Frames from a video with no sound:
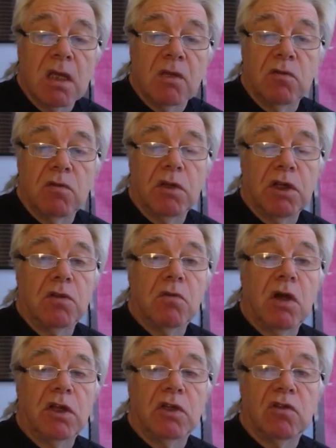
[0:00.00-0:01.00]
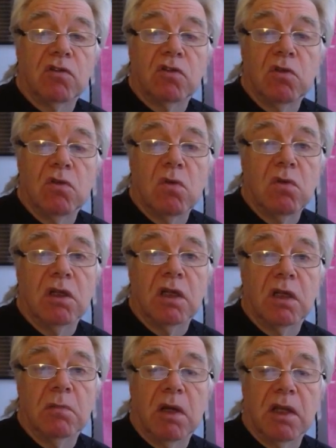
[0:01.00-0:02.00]
If you're running a riding school,
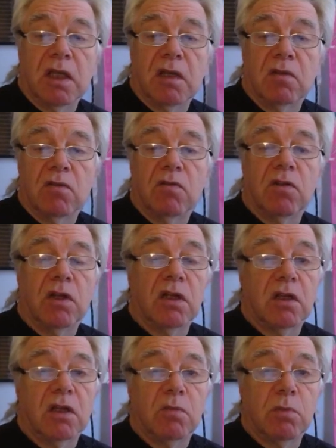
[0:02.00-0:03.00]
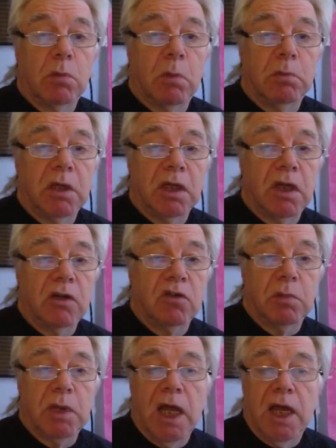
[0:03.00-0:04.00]
I think it's probably going
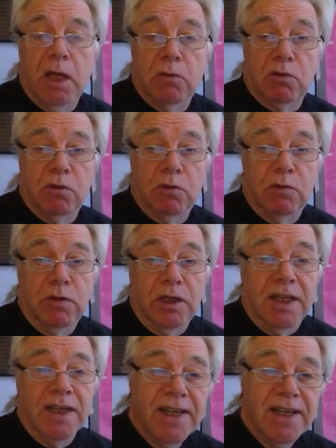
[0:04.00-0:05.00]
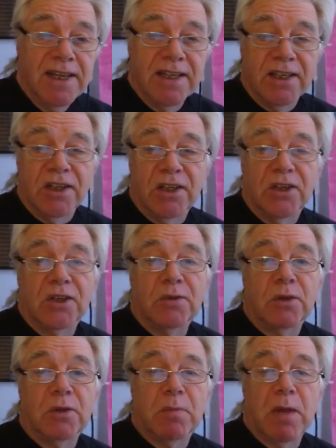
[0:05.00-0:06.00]
to be out of the
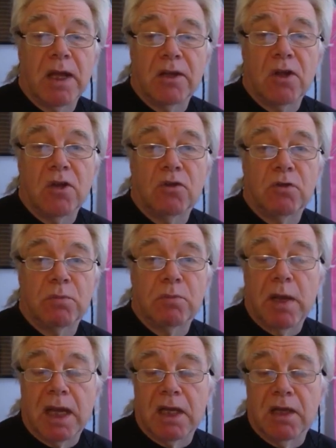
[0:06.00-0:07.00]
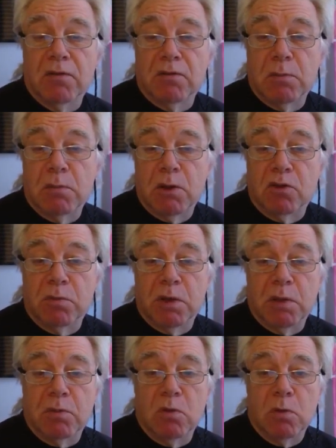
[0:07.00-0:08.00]
cost packet for most
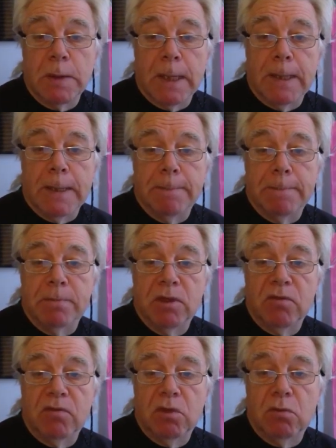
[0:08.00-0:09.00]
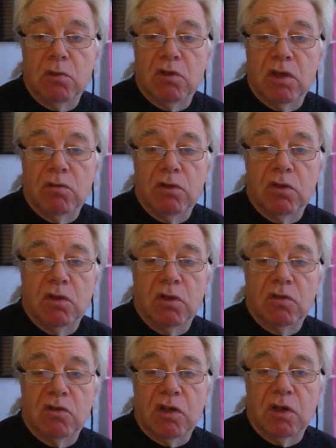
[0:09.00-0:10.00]
people. But if you want to have a look
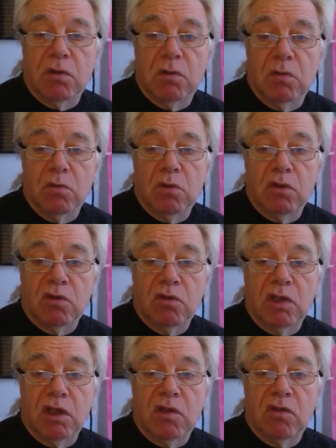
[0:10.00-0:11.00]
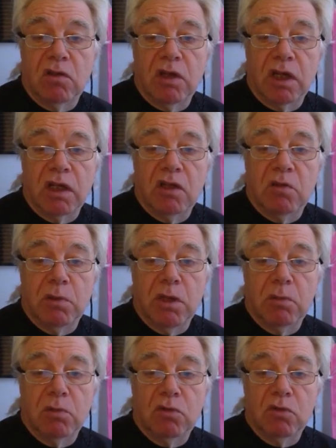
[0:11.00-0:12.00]
at what it's likely to be
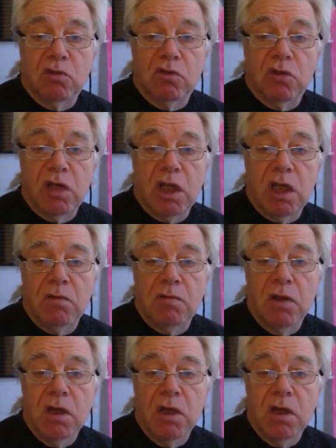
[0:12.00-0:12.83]
able to achieve,